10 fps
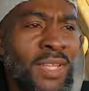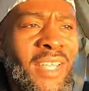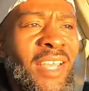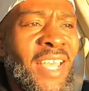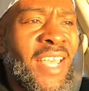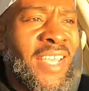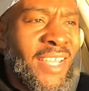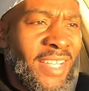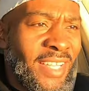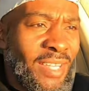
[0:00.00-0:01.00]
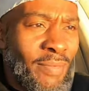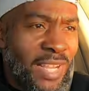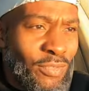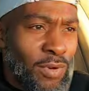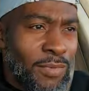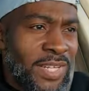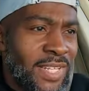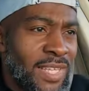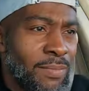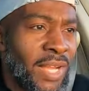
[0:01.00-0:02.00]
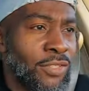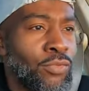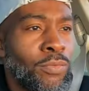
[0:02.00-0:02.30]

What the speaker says: and get back to what we need to get back to.